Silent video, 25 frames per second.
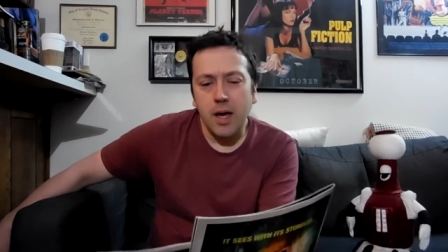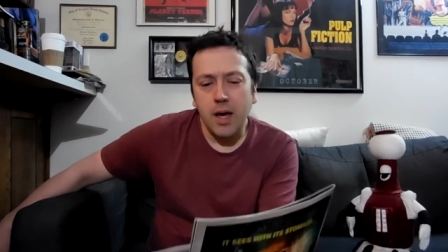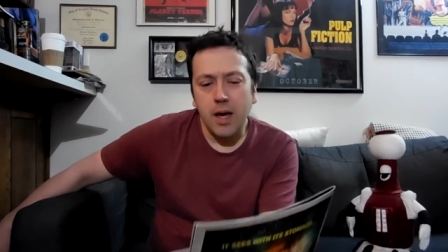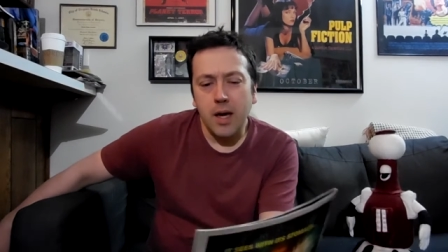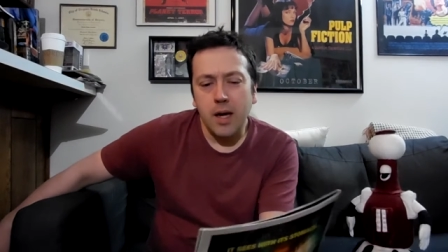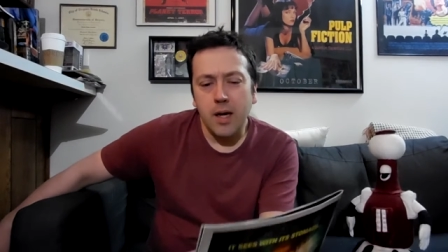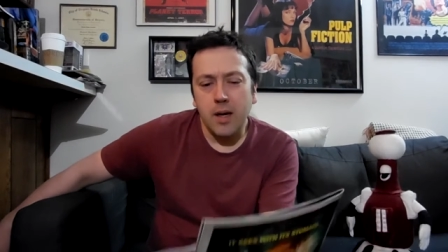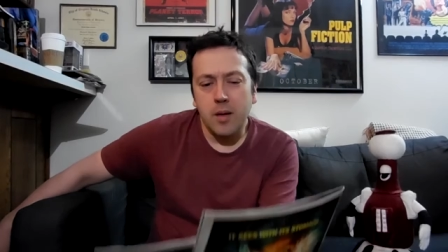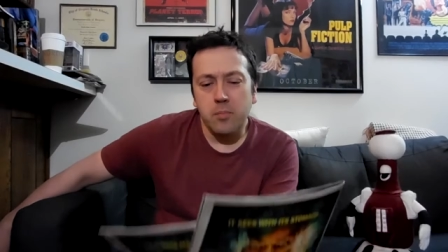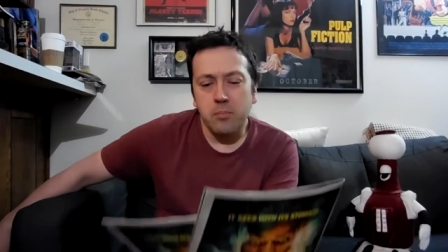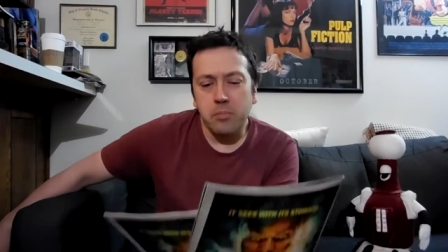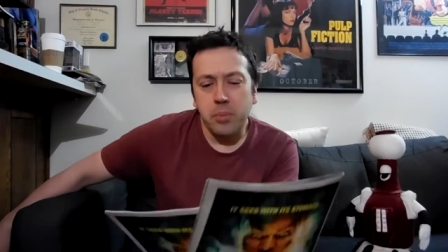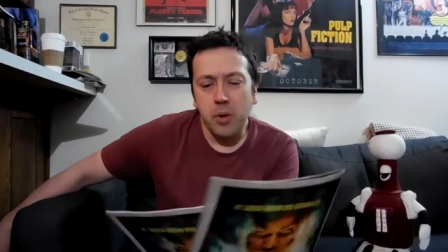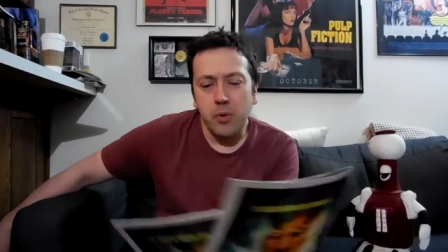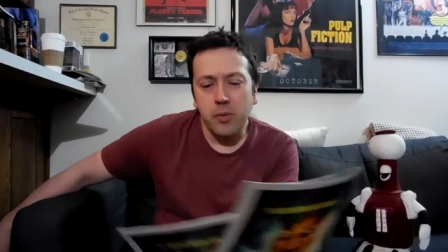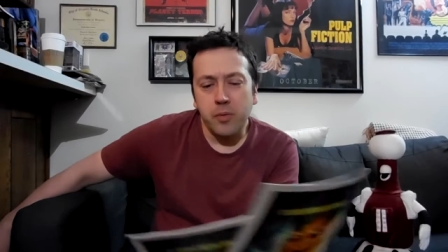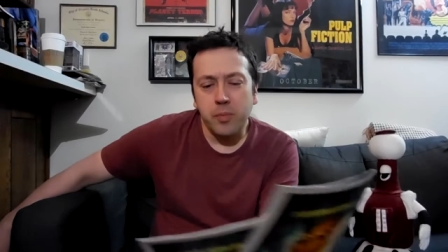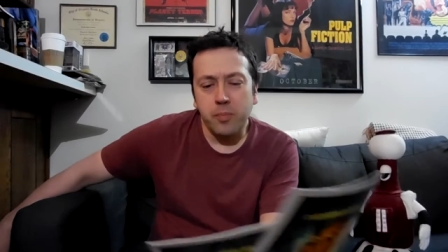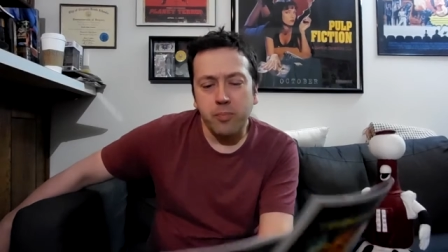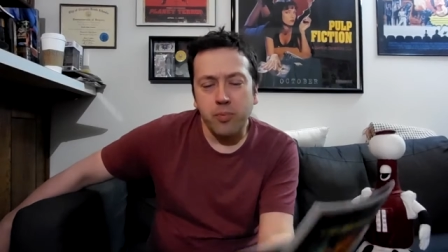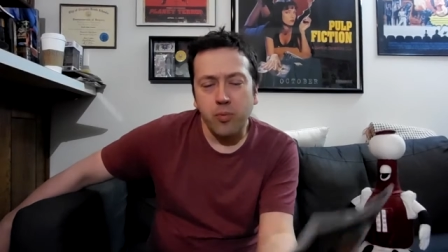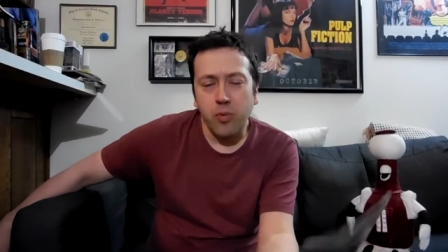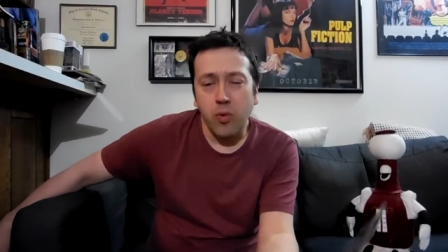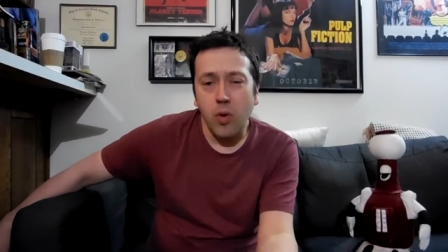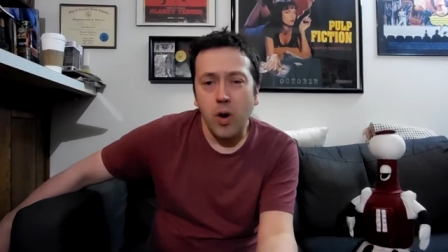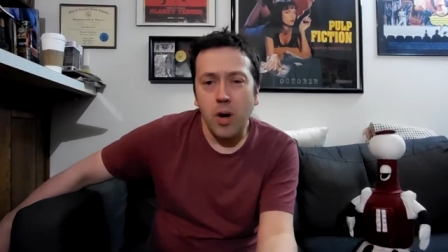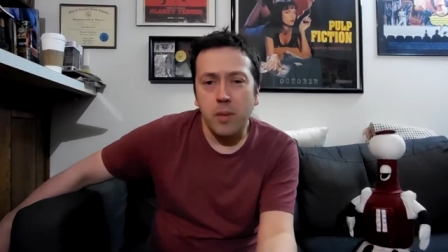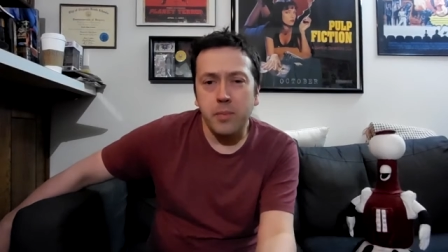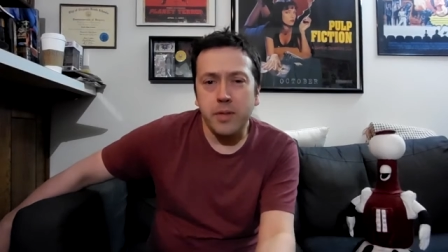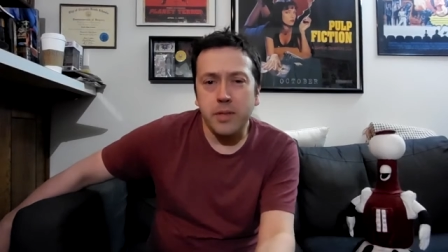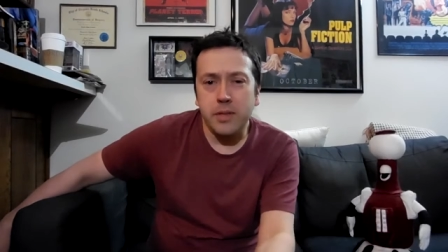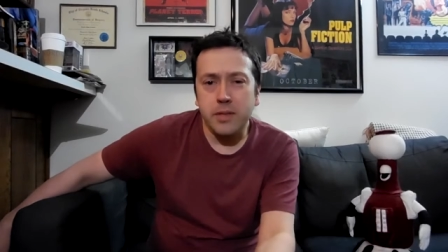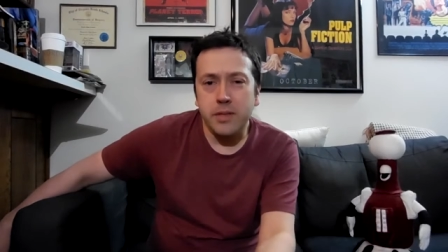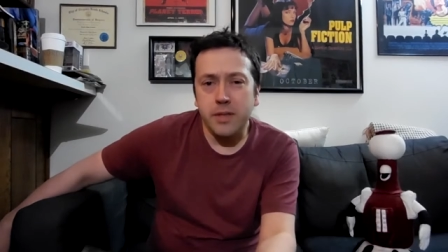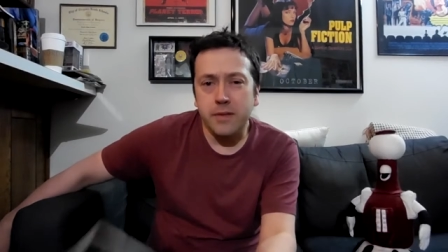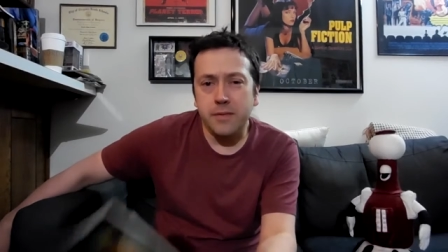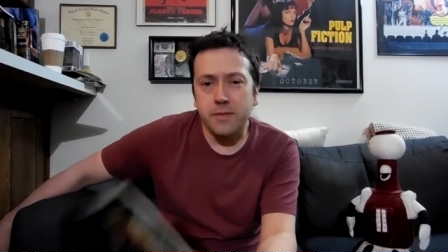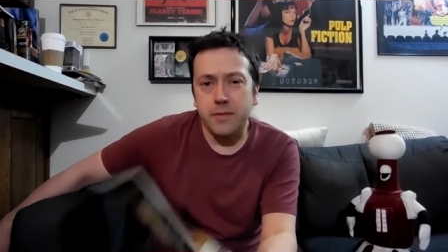and both
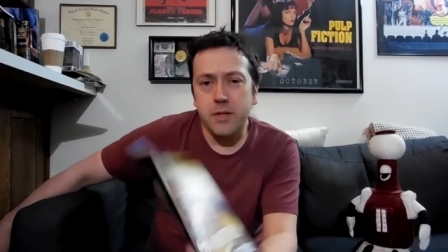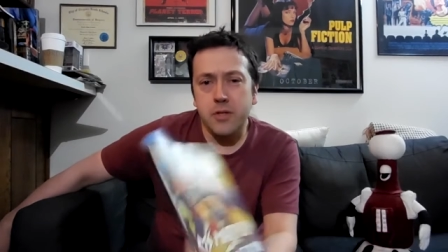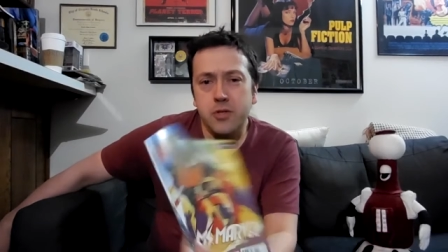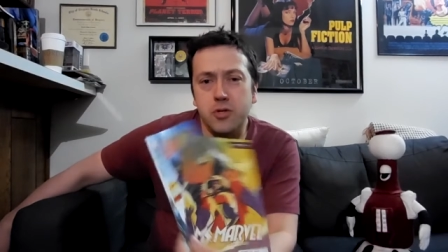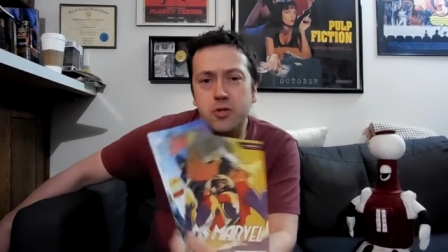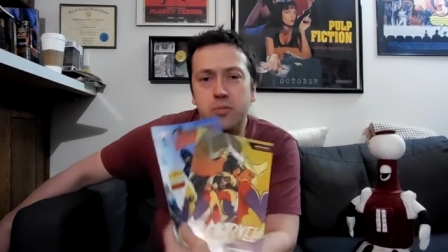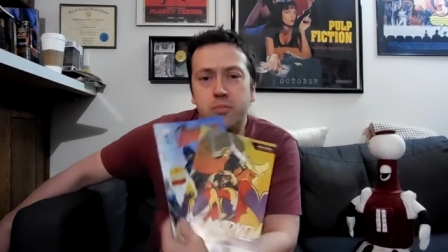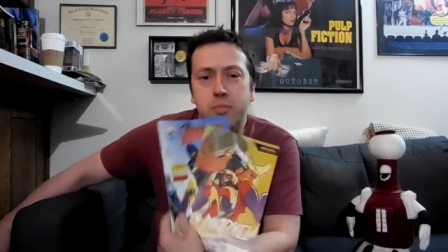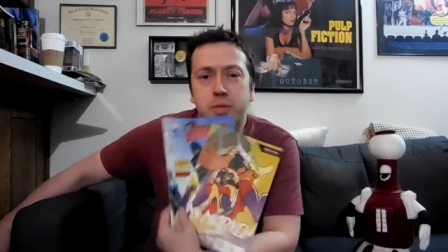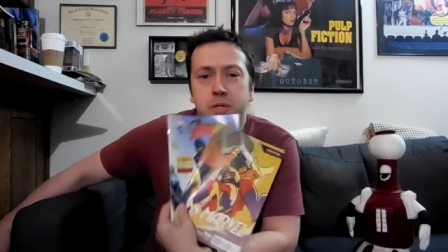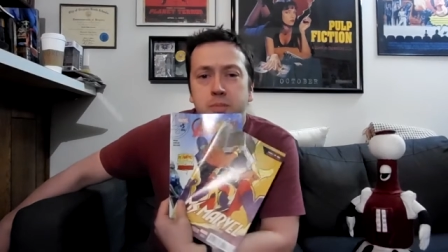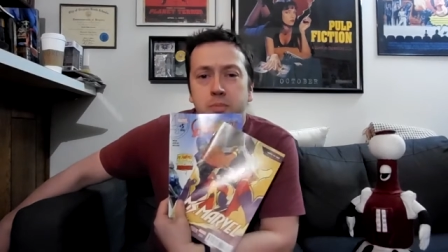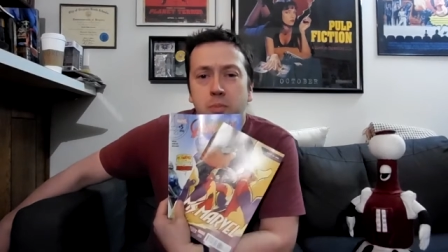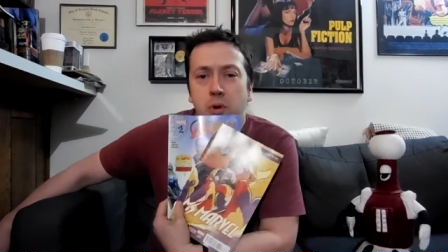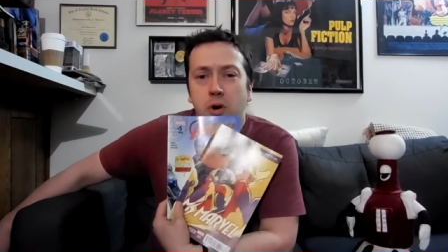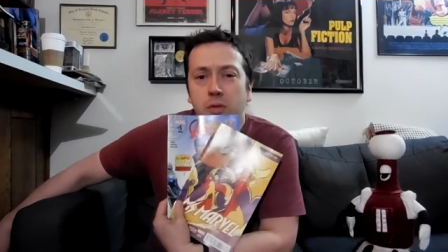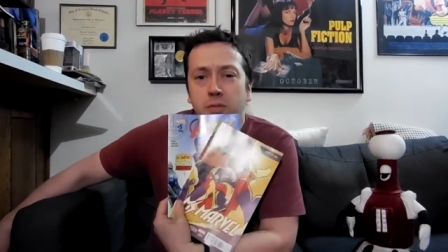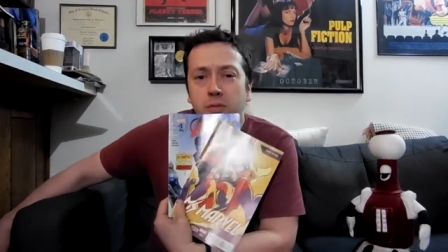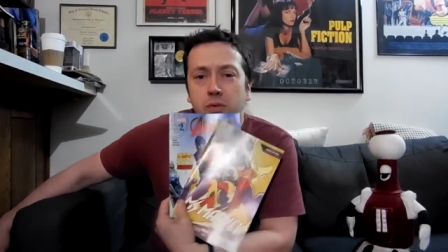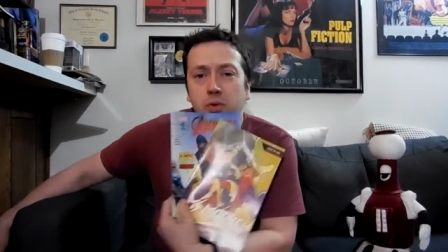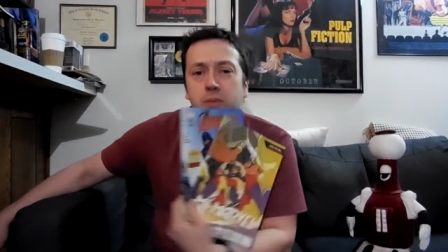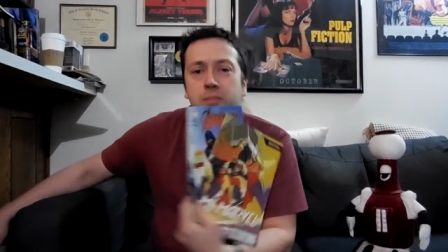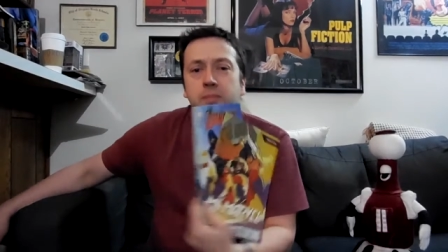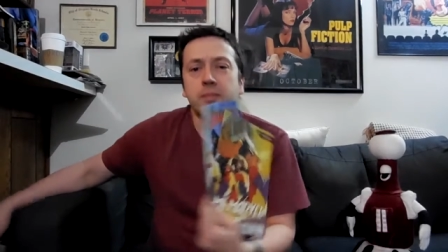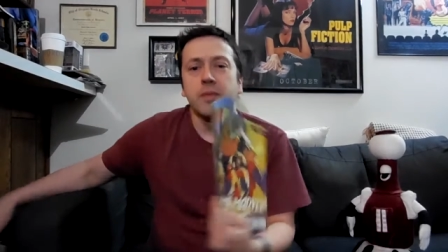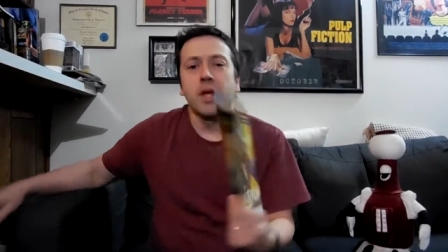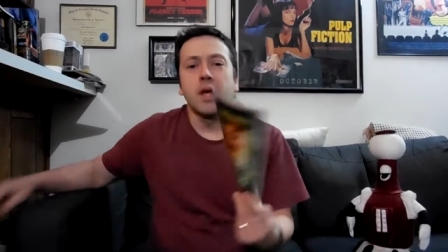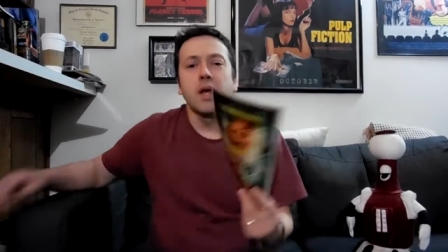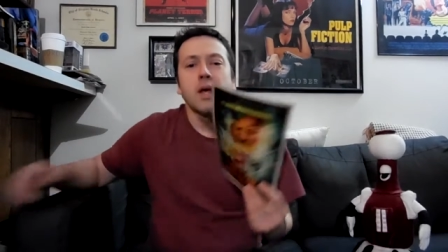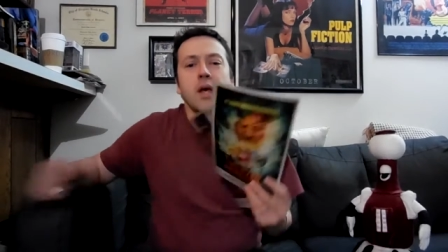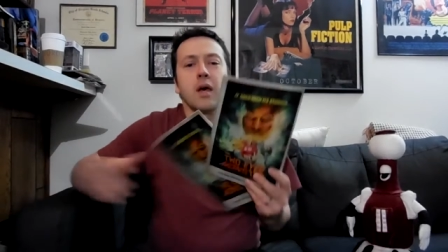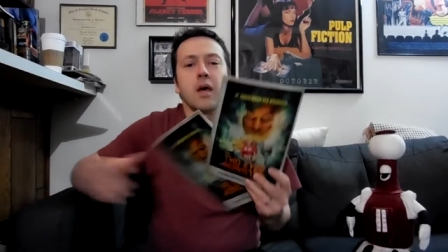prominently feature Ms. Marvel.